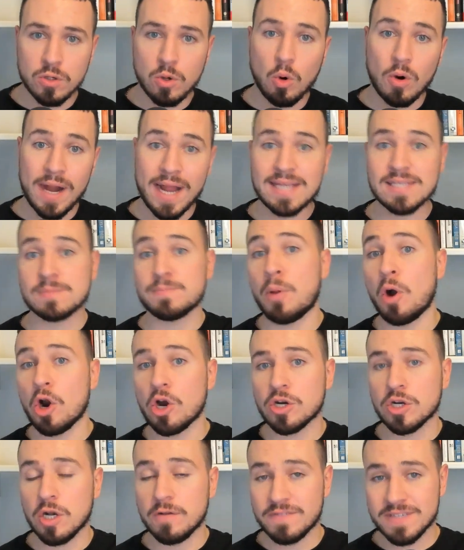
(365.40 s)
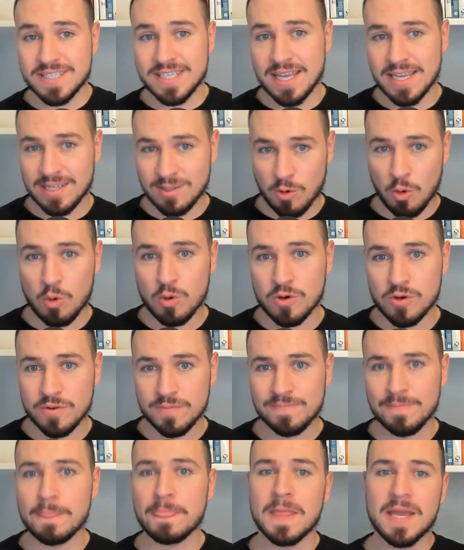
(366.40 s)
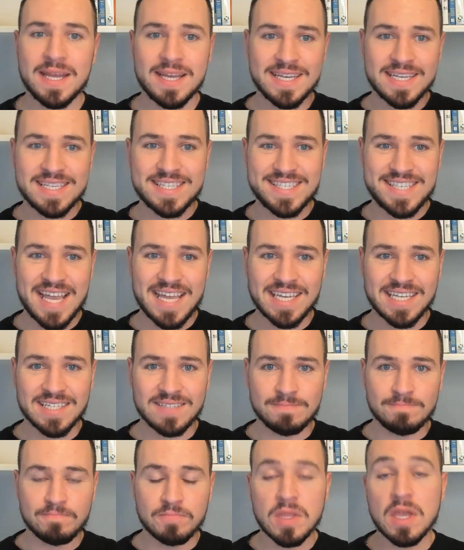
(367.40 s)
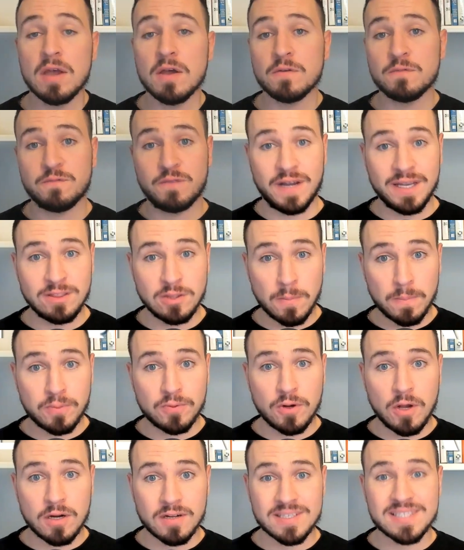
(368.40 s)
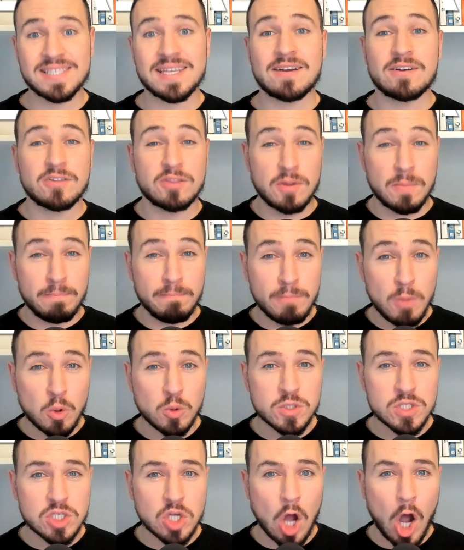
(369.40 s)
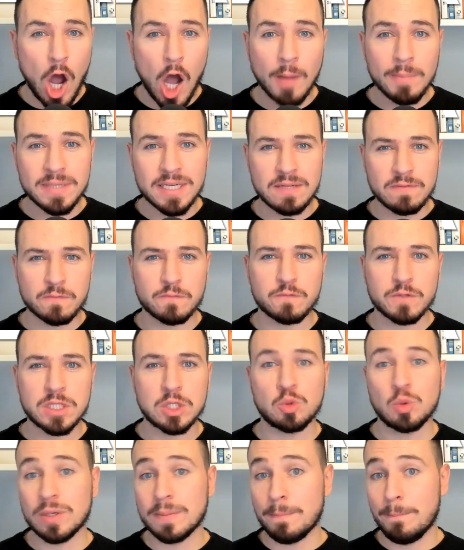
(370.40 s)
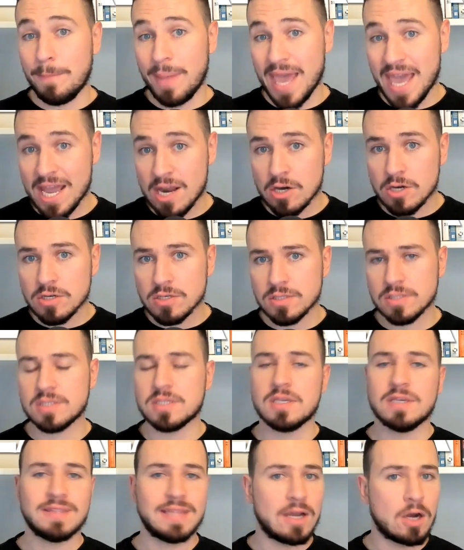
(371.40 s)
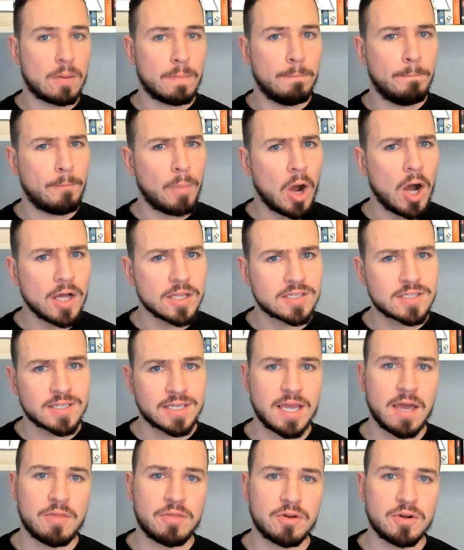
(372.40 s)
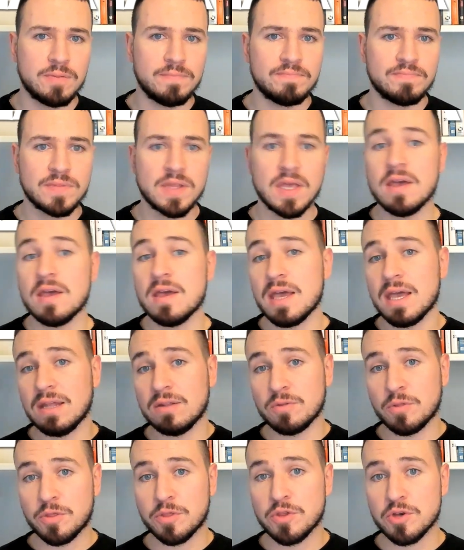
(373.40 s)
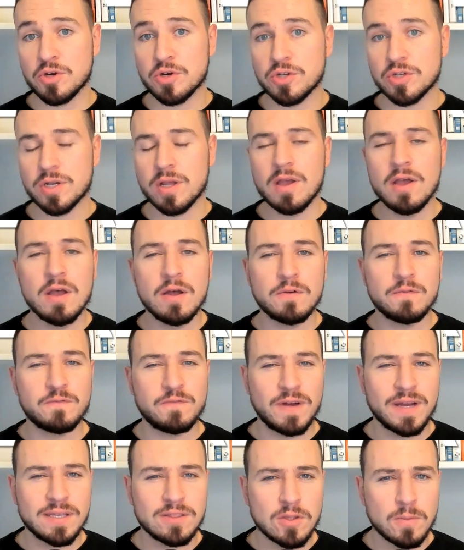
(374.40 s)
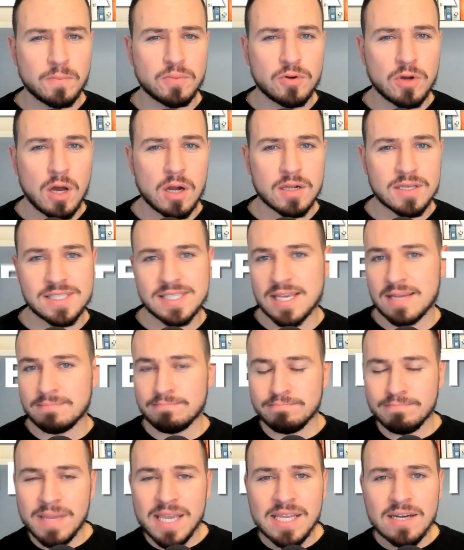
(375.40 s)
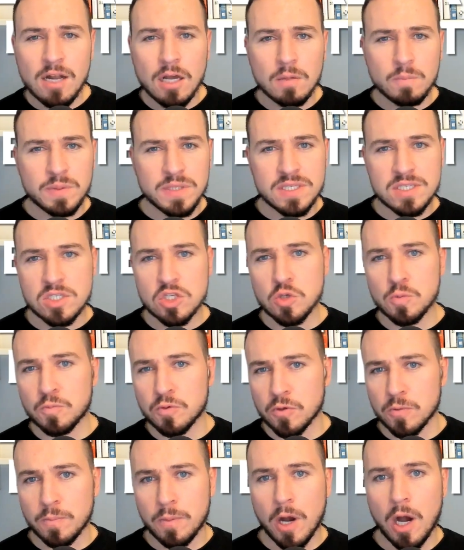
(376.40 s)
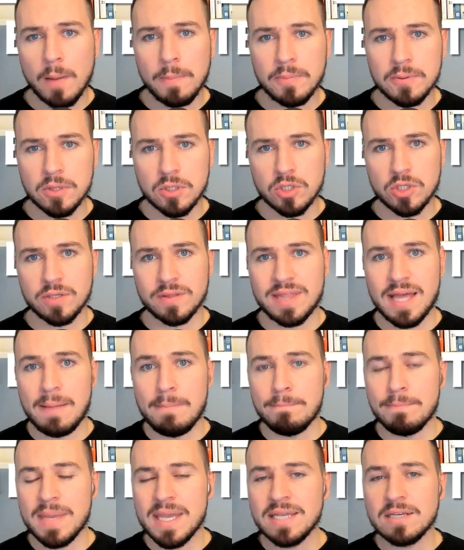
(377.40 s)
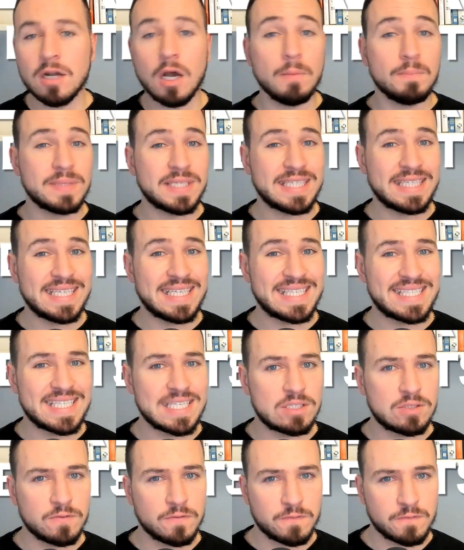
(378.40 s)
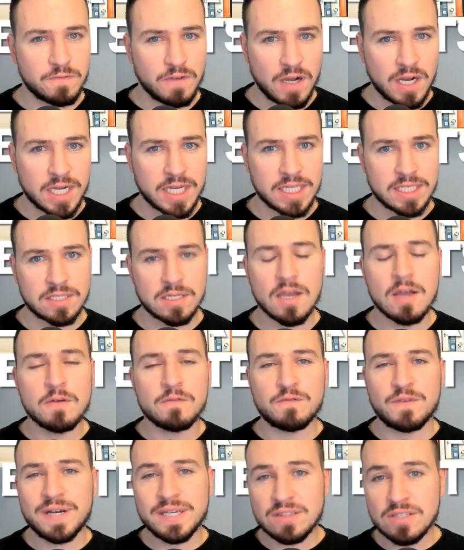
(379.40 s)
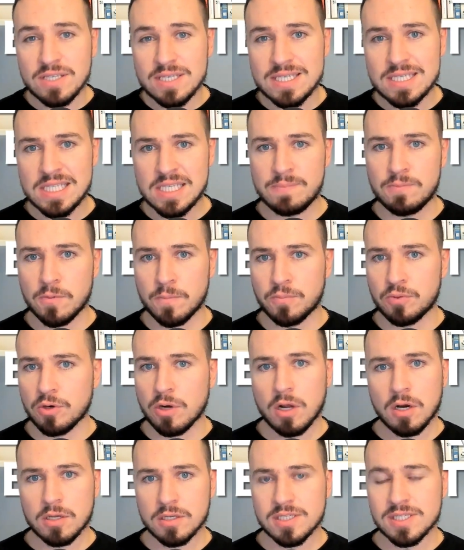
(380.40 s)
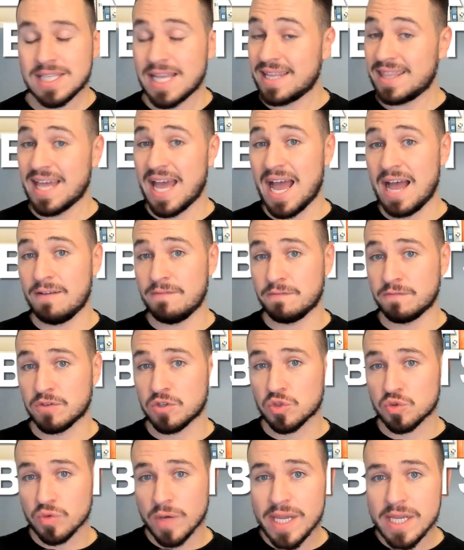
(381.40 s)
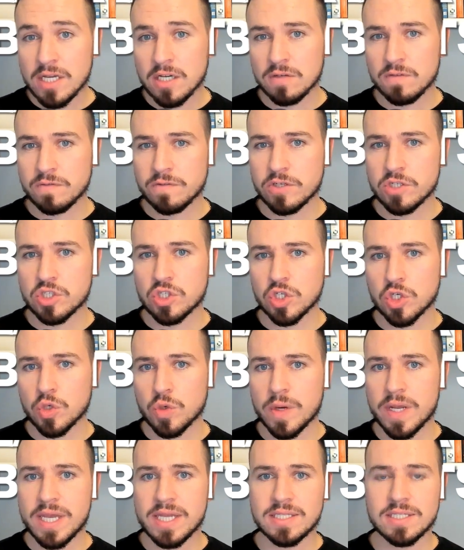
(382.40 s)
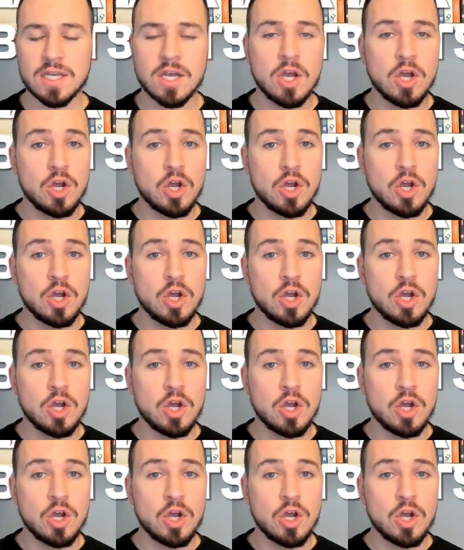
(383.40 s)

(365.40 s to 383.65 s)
or as part of a second order. Second, find the products that are the most common and frequent pairs that are bought together. And third, find the products that may not be super popular, that may not be easy to find. Find the sleeper products that have great conversion rate,